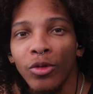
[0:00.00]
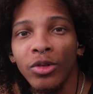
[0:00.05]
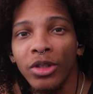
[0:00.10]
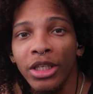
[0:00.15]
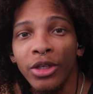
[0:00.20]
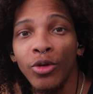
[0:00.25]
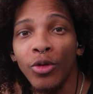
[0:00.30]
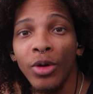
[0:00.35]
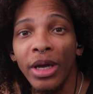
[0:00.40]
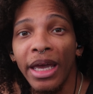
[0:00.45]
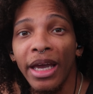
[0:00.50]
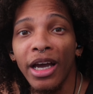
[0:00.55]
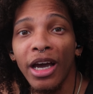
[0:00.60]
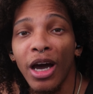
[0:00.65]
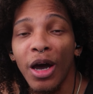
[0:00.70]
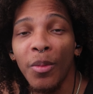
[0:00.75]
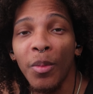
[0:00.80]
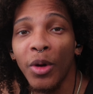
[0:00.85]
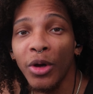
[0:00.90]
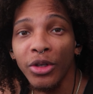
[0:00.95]
legal
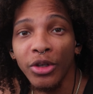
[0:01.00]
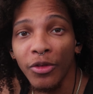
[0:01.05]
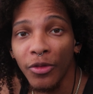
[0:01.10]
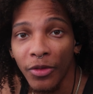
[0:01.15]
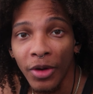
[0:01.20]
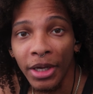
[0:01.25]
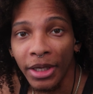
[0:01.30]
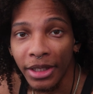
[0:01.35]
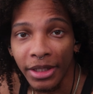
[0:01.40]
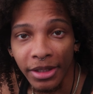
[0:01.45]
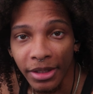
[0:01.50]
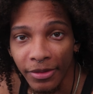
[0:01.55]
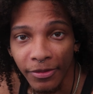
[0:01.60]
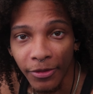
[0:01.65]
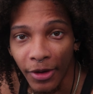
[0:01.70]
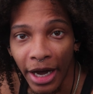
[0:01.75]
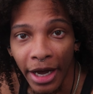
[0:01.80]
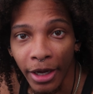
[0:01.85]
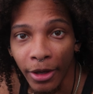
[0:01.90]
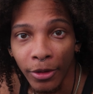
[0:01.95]
income on your fucking
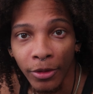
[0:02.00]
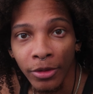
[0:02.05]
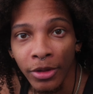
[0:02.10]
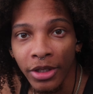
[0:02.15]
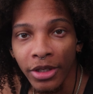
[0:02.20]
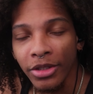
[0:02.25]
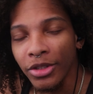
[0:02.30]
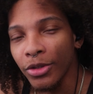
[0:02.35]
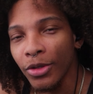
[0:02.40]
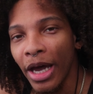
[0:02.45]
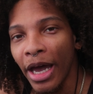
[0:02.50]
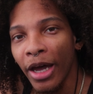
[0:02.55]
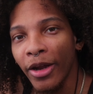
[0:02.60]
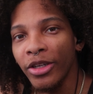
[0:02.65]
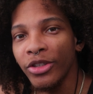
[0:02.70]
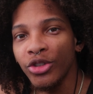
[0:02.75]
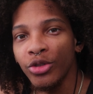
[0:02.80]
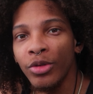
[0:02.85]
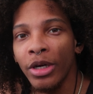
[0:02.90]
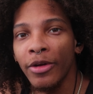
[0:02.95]
file. So how
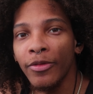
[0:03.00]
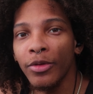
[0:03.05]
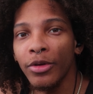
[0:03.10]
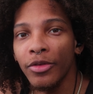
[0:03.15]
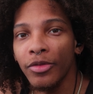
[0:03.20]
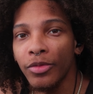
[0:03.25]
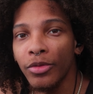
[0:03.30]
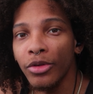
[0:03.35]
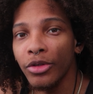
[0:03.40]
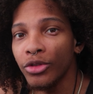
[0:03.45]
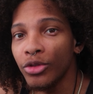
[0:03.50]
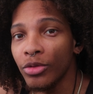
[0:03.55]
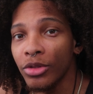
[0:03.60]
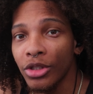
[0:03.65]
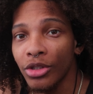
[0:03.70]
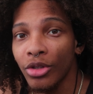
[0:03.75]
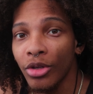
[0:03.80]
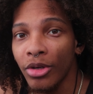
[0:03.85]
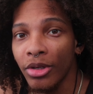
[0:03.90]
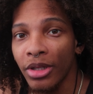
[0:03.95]
did you ever afford two
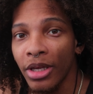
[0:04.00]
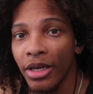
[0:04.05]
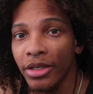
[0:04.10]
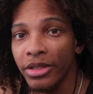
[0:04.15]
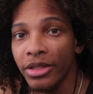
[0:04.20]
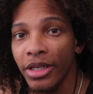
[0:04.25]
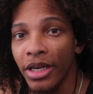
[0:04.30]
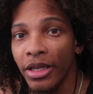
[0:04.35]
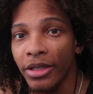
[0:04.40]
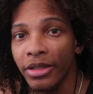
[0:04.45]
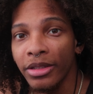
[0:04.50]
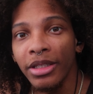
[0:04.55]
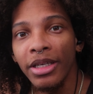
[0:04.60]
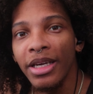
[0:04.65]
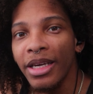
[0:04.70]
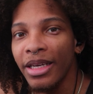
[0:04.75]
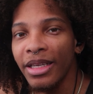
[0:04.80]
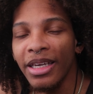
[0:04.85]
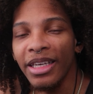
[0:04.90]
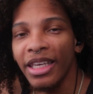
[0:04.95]
hundred thirty thousand dollars?
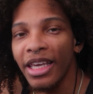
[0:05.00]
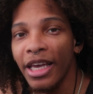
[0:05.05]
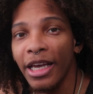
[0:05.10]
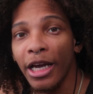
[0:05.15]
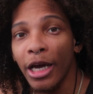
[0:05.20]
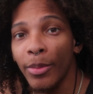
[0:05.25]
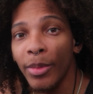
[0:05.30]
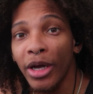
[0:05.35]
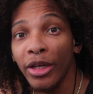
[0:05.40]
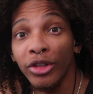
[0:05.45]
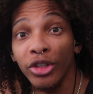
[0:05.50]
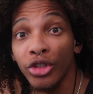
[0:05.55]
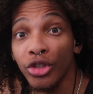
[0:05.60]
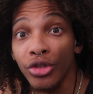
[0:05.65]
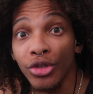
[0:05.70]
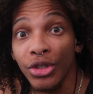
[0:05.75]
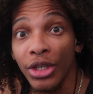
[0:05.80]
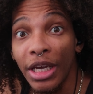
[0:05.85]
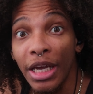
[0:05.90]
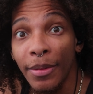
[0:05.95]
It can't come out that
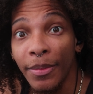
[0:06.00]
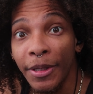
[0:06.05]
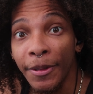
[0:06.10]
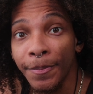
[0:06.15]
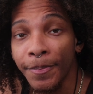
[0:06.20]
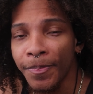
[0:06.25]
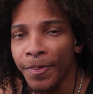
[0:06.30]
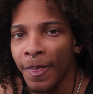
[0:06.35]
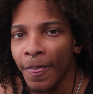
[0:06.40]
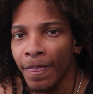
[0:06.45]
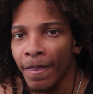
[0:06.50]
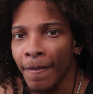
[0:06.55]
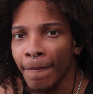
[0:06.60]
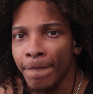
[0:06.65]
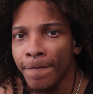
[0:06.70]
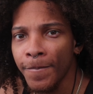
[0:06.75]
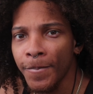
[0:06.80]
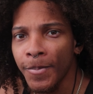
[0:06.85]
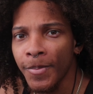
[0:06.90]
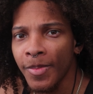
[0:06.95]
you're scamming.
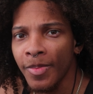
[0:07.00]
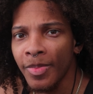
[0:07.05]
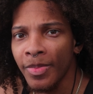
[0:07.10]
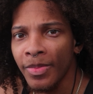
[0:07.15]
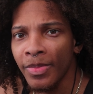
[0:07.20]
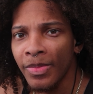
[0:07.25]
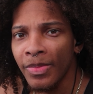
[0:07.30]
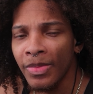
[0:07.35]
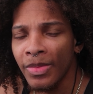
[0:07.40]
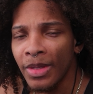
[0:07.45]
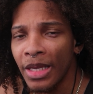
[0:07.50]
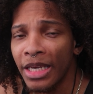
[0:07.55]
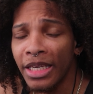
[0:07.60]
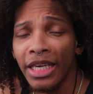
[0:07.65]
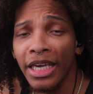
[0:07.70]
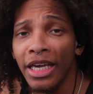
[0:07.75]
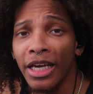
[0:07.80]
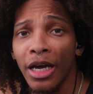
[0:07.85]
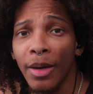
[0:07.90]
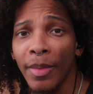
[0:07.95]
It
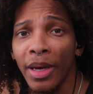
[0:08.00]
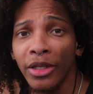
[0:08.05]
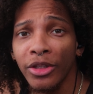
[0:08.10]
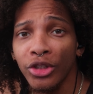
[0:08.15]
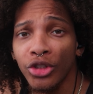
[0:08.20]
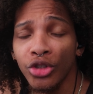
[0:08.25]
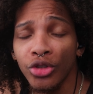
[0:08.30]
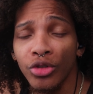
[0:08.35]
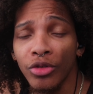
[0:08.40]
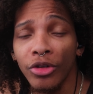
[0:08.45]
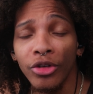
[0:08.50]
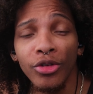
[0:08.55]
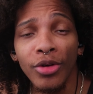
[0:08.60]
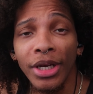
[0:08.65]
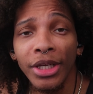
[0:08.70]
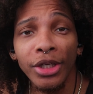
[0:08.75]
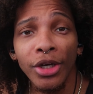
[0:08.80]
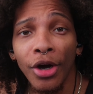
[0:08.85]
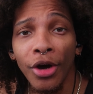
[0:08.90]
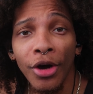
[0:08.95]
can't come out that you're doing
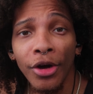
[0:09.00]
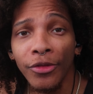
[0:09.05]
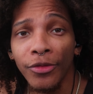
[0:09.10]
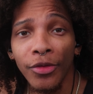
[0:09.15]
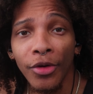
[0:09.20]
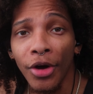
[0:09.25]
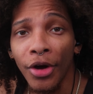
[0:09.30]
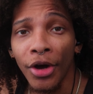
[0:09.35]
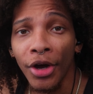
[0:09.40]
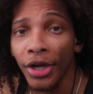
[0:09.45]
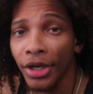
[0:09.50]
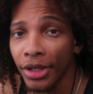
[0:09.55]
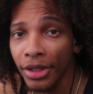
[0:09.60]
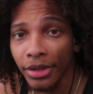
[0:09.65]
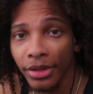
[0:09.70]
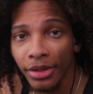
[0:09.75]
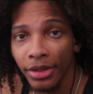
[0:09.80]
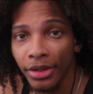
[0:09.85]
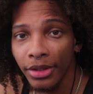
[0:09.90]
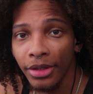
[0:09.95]
credit card fraud.
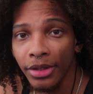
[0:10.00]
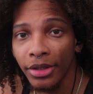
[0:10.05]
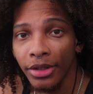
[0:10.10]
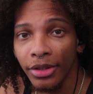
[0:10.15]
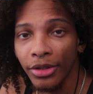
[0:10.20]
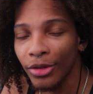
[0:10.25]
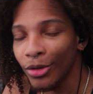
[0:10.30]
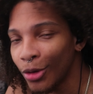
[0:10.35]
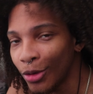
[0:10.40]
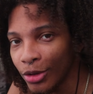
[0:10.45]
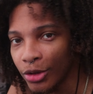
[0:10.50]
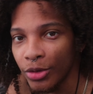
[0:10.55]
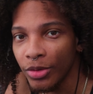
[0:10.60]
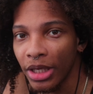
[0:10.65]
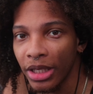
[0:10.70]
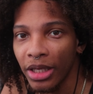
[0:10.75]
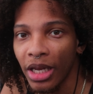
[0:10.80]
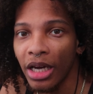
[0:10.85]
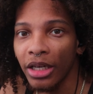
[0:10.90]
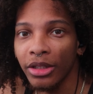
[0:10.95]
You're going to
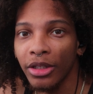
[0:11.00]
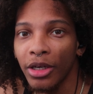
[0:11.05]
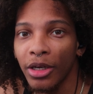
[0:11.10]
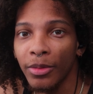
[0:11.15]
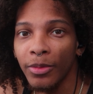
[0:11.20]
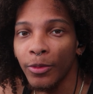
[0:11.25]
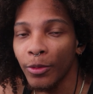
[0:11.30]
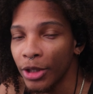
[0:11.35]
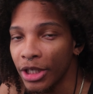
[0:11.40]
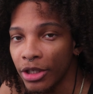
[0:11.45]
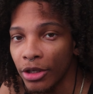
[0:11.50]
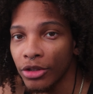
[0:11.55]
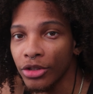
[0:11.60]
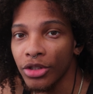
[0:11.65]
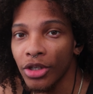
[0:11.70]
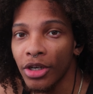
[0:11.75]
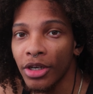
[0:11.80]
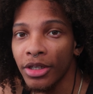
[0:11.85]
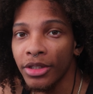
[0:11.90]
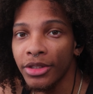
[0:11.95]
get locked up. RICO
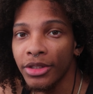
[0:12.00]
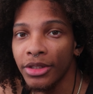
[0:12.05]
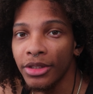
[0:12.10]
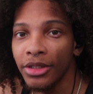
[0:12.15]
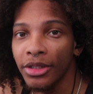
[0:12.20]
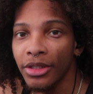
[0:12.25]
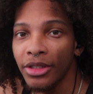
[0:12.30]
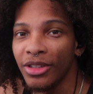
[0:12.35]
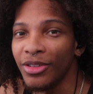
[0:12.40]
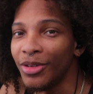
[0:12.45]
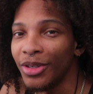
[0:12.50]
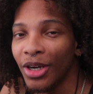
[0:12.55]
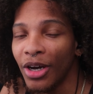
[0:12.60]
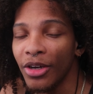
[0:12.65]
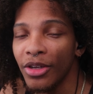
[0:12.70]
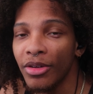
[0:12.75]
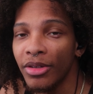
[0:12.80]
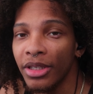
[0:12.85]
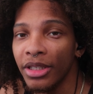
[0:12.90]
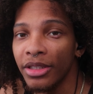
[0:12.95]
charge. You and
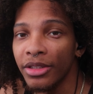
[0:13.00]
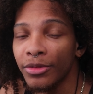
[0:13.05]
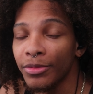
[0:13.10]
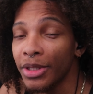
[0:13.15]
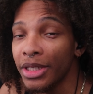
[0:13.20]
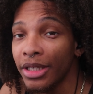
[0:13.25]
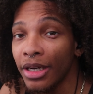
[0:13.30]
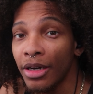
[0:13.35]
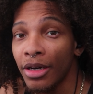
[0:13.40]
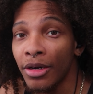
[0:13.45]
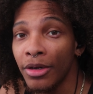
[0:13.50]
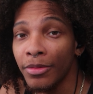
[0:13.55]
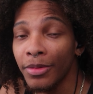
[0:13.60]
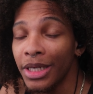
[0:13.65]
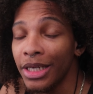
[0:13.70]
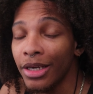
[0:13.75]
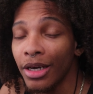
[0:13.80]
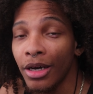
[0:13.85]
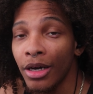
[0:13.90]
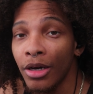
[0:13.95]
all your niggas. RICO,
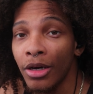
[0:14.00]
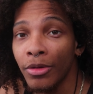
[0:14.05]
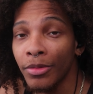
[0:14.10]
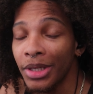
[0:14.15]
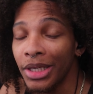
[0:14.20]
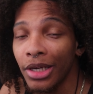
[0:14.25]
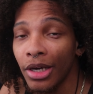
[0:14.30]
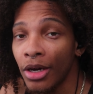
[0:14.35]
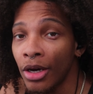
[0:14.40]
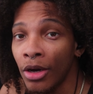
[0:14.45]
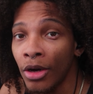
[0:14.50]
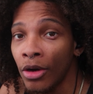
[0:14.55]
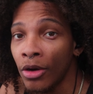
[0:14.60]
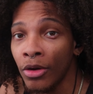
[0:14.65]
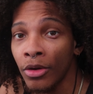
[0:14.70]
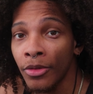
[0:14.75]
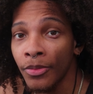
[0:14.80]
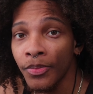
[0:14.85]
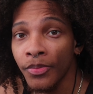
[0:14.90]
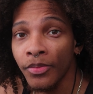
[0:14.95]
RICO,
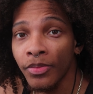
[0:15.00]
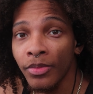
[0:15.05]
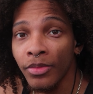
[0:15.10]
RICO.